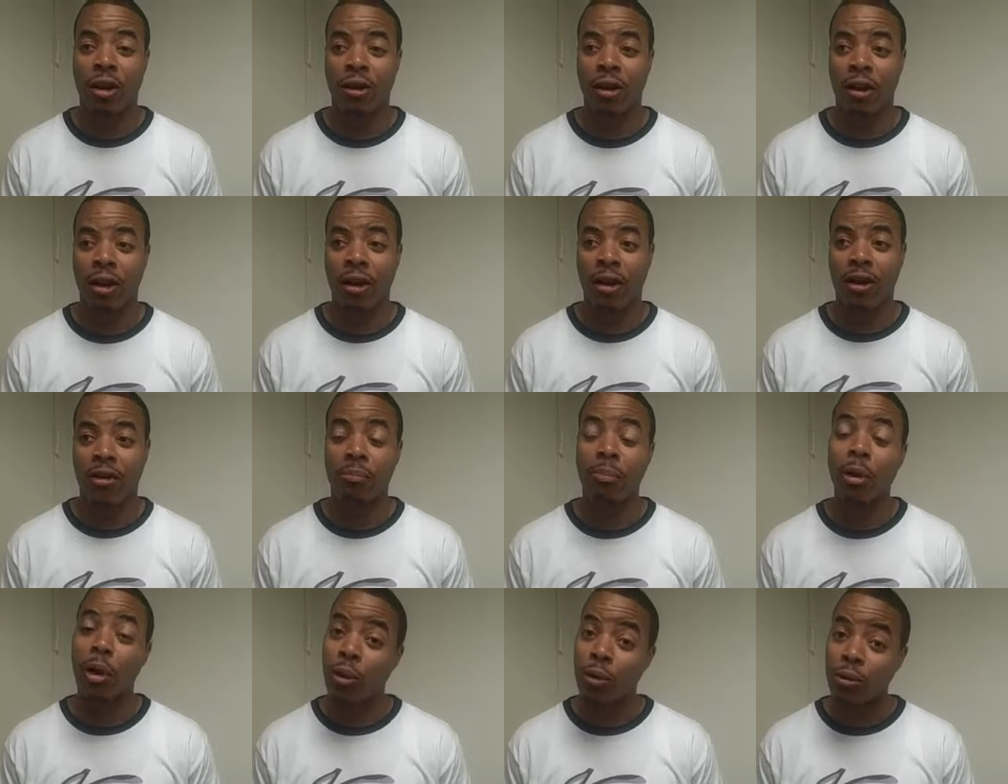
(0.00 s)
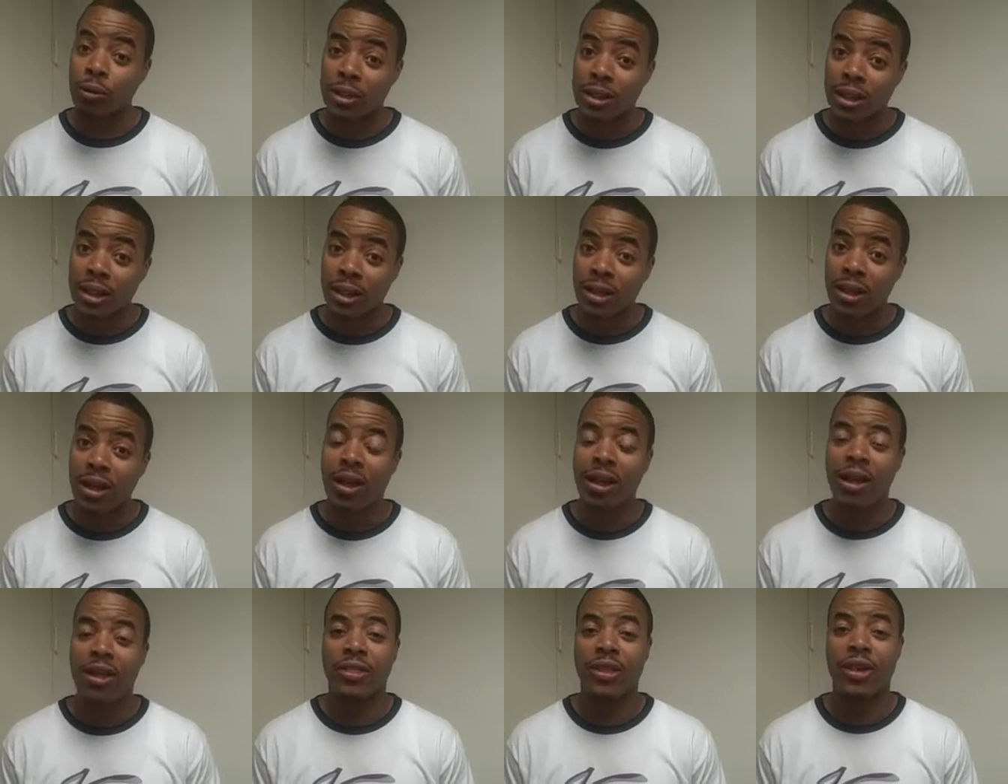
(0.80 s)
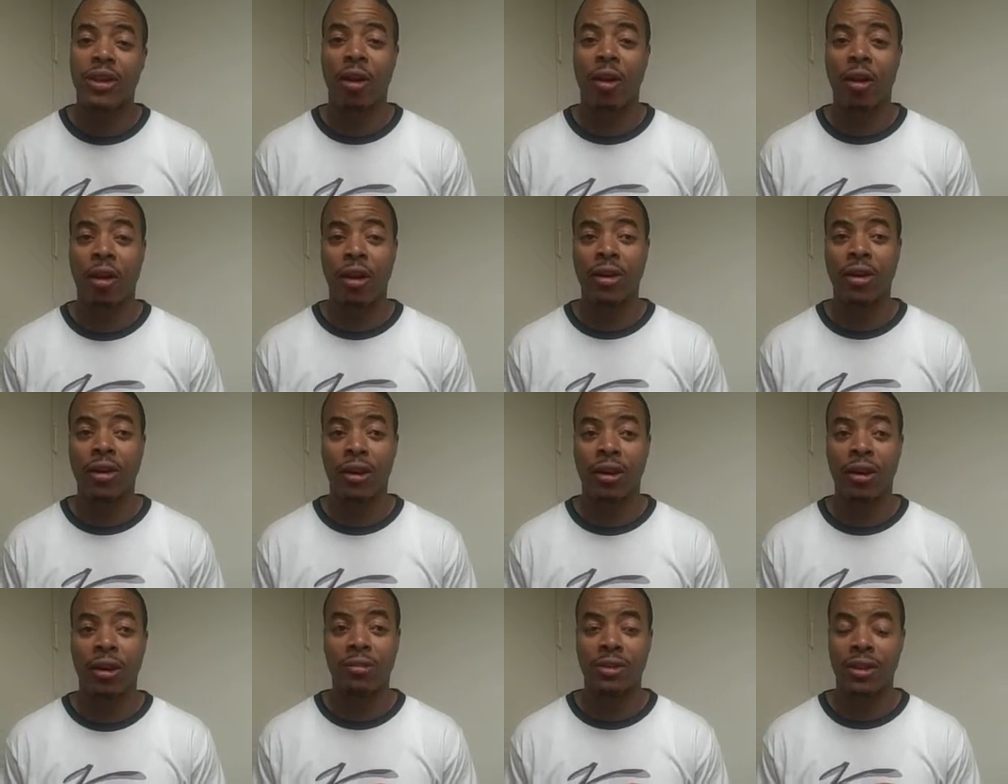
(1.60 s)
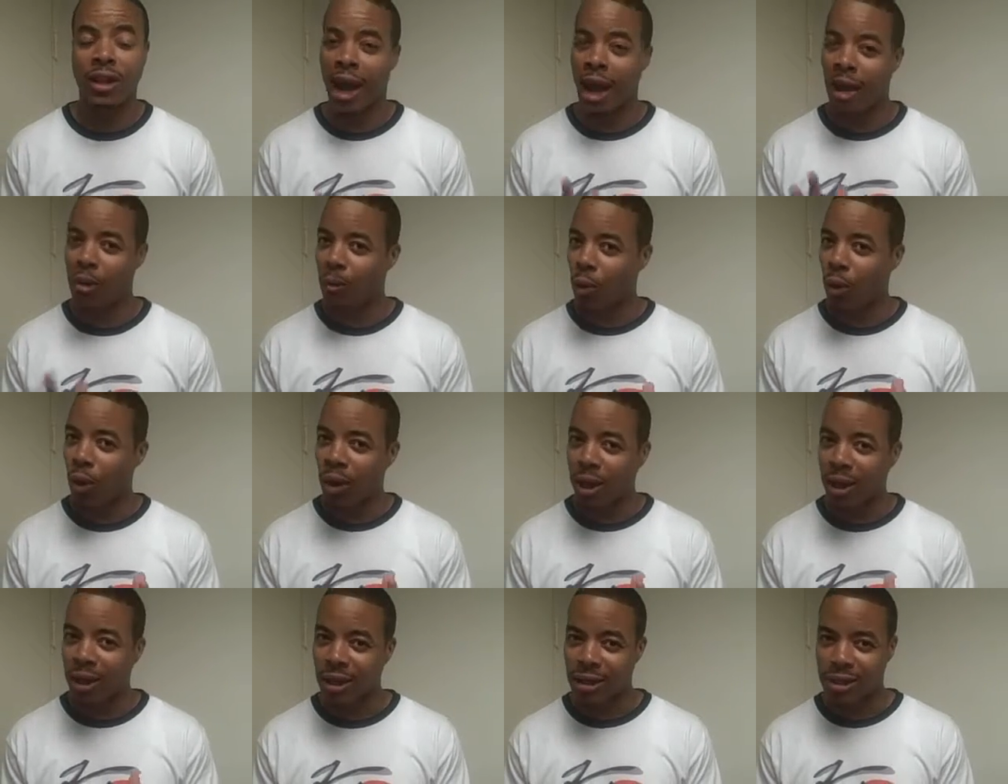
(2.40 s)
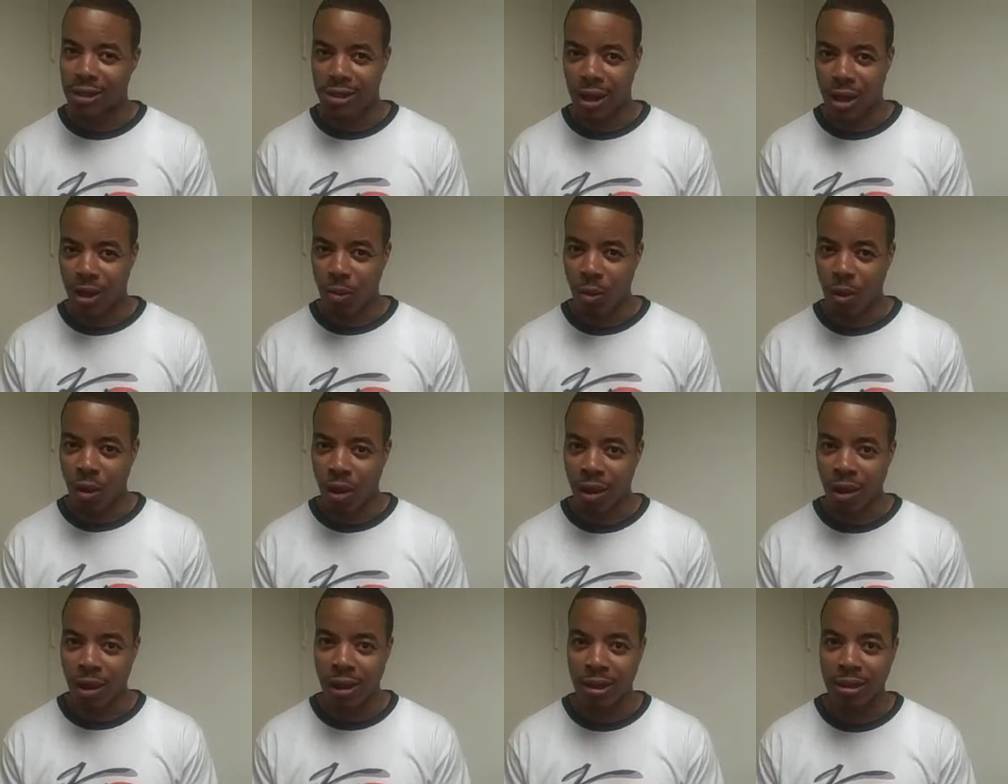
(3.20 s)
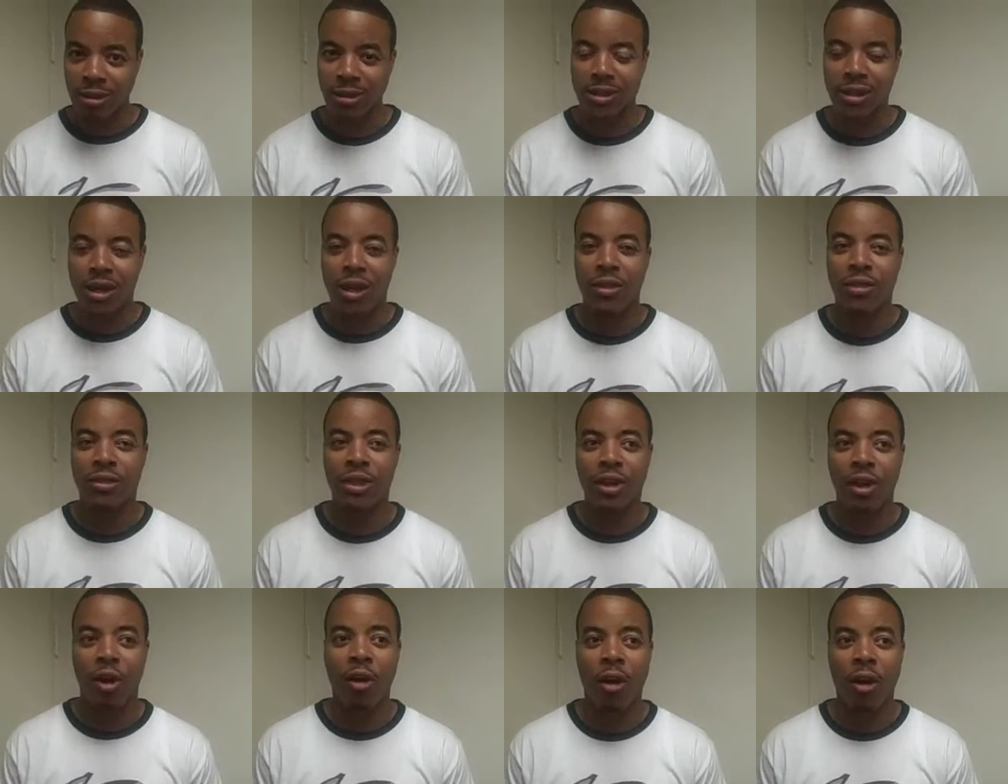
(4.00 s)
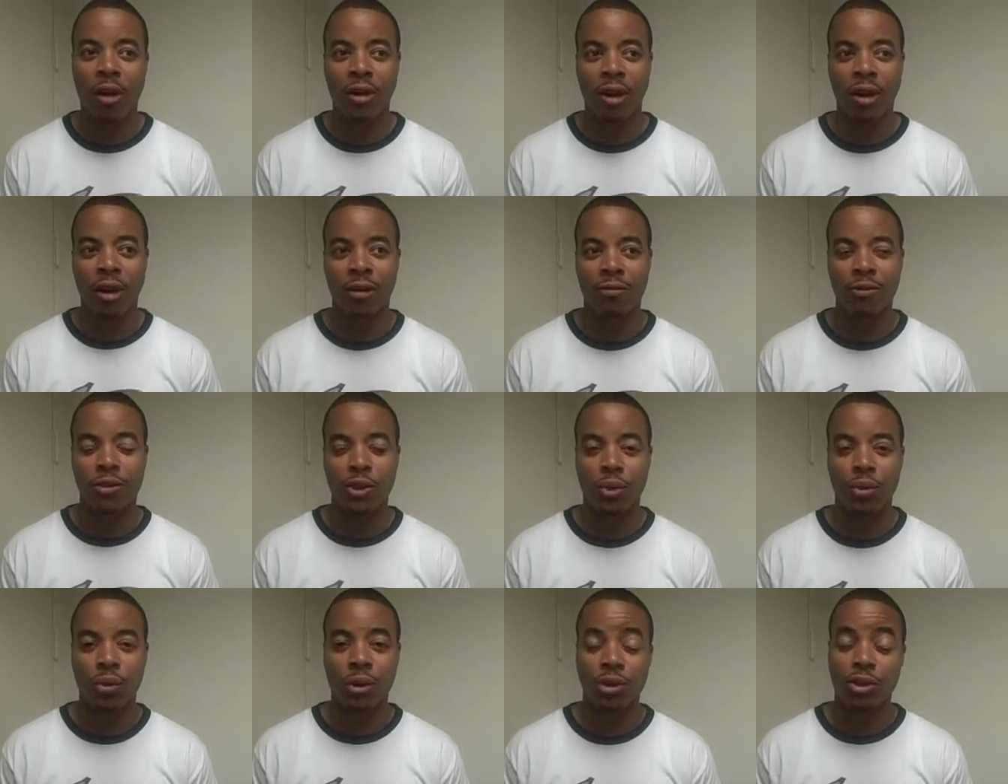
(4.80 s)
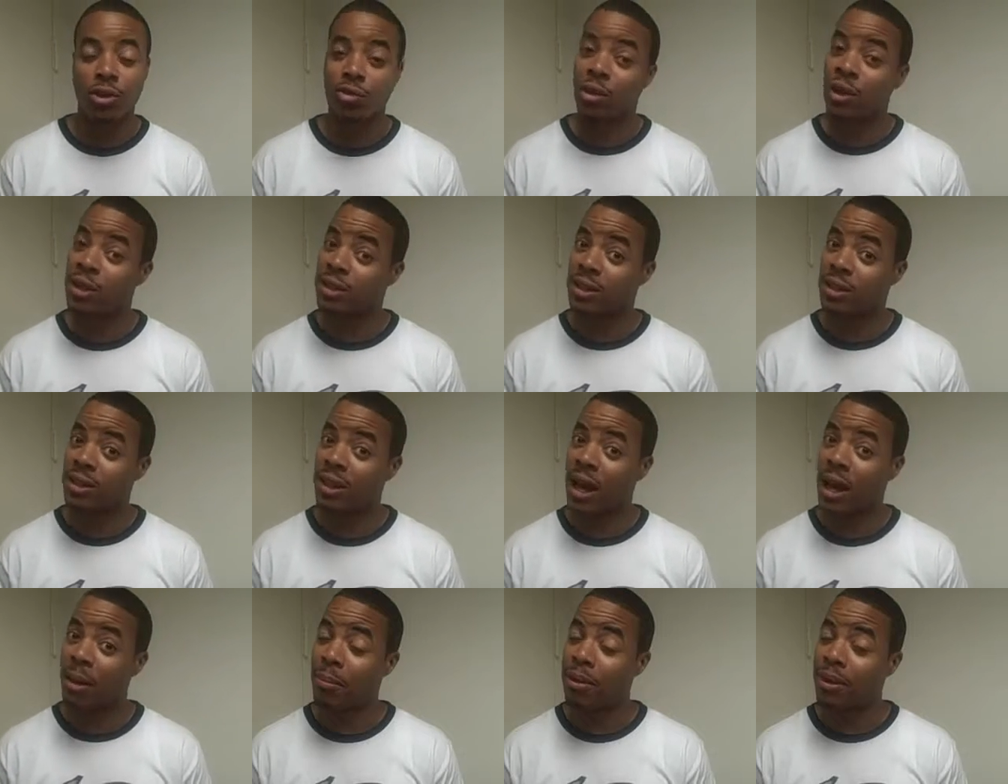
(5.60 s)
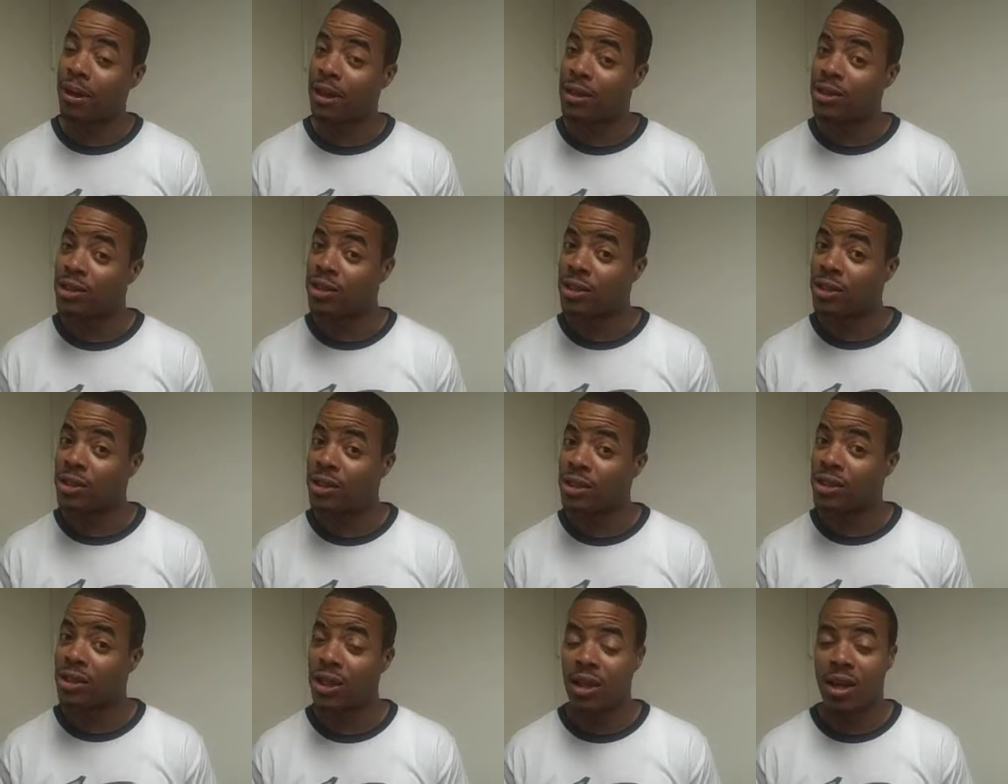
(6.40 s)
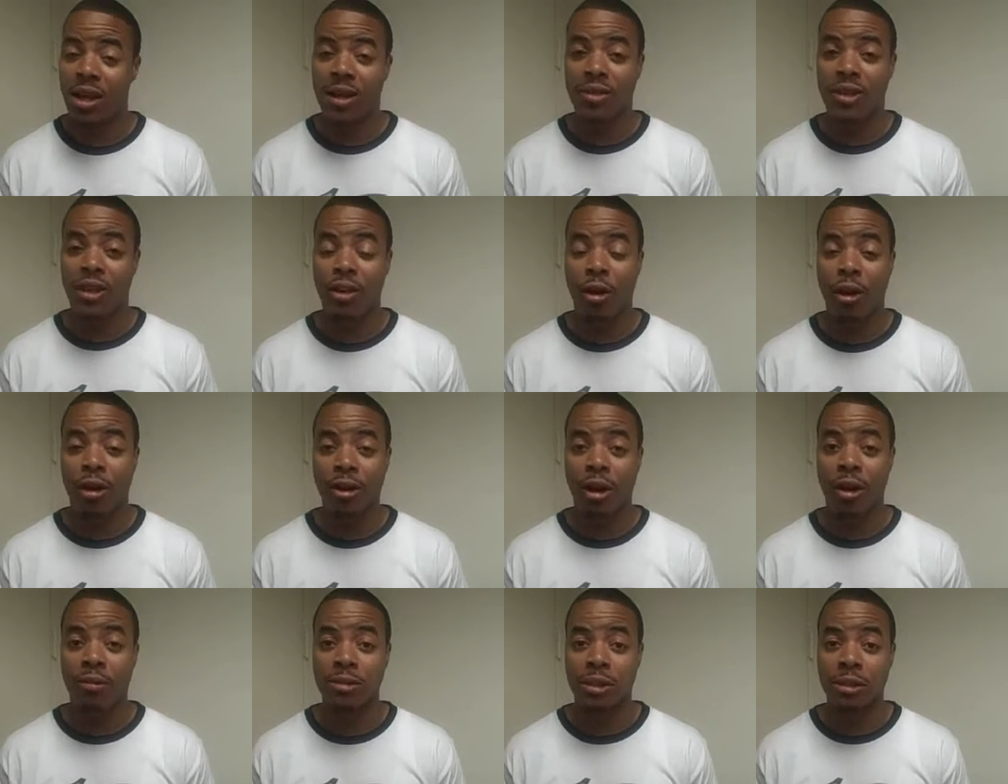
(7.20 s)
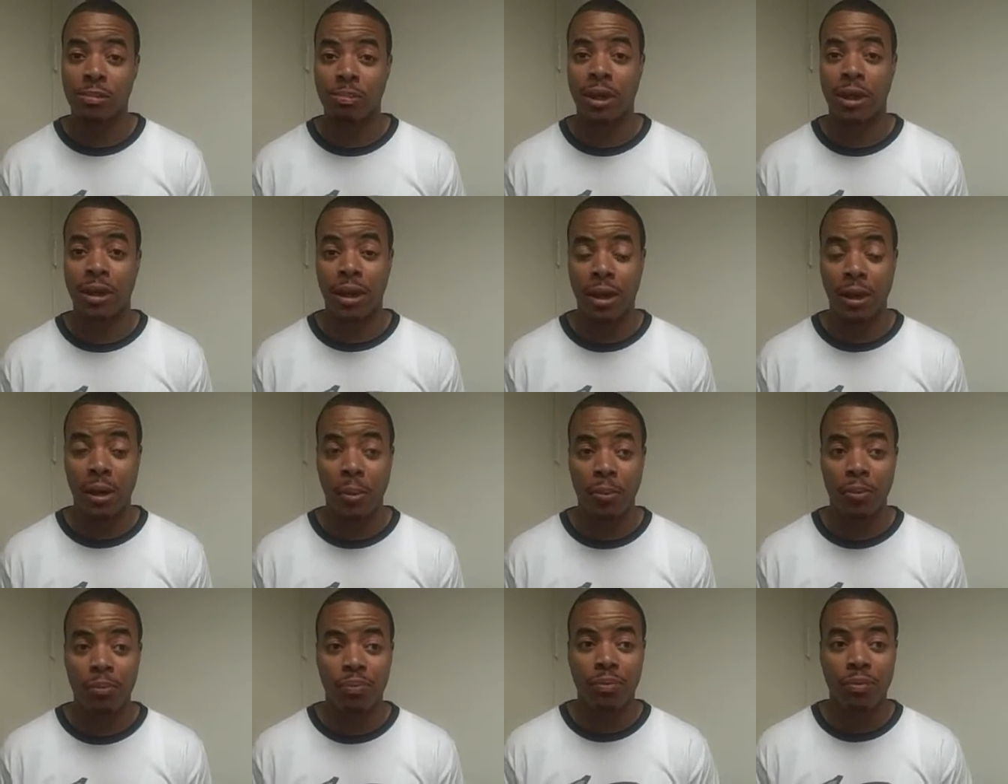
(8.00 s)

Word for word: art of posing, the art of cat walking and duck walking, the art of doing tricks and combinations, the art of spinning.